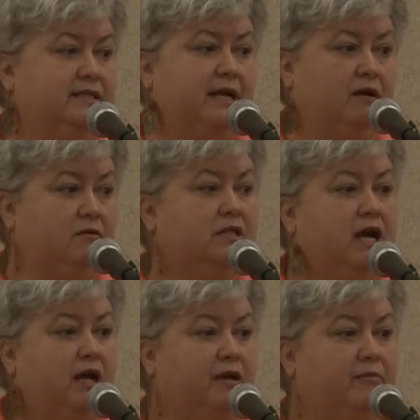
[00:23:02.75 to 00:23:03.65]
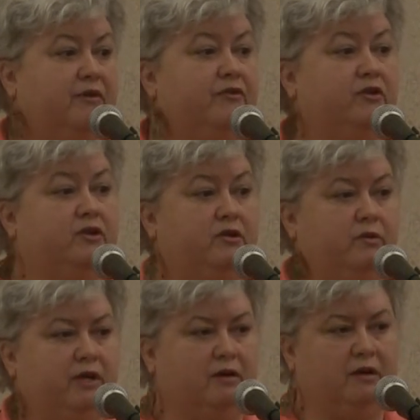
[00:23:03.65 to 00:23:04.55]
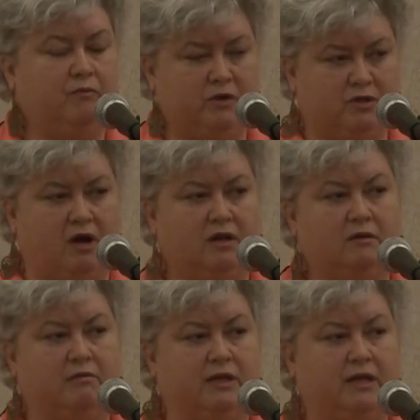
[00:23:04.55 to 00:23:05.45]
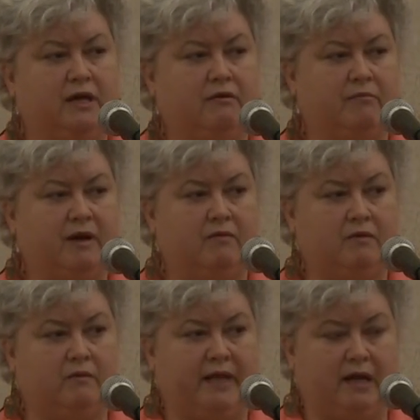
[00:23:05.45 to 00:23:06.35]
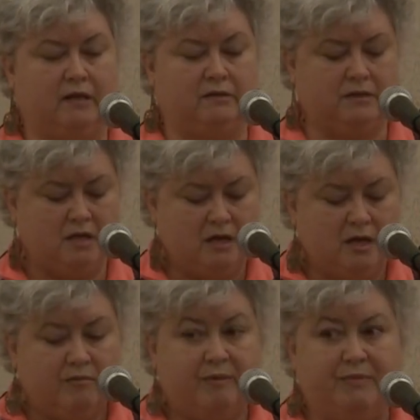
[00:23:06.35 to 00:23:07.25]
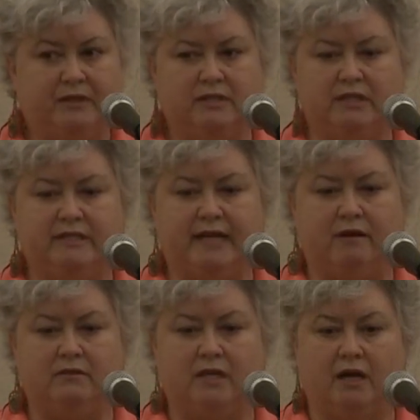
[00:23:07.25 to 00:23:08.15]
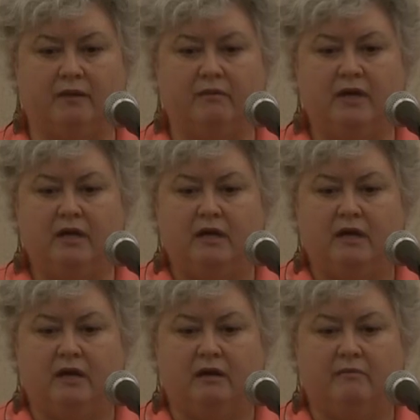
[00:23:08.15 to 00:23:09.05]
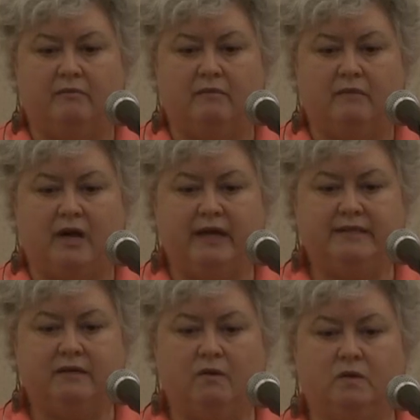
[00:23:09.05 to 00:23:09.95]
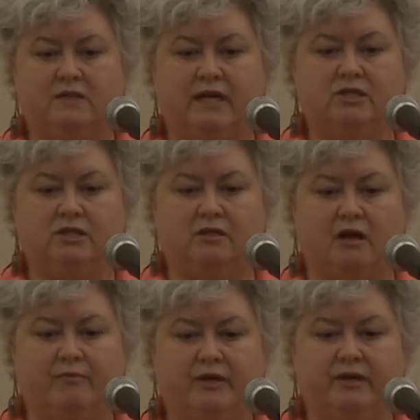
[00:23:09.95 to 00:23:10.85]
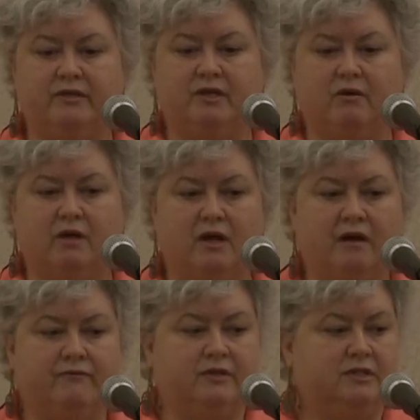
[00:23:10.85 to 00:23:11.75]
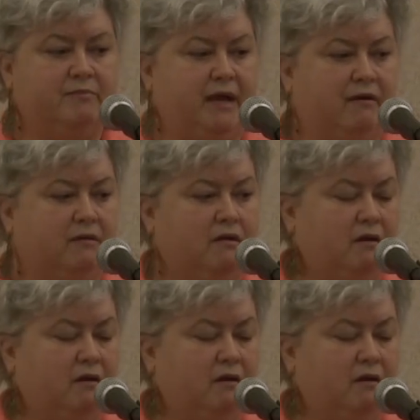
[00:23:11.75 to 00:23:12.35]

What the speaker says: downtime. If you're doing it, and we'll talk a little bit later about weekends, but build in downtime. I did a whole session a couple years ago at conference about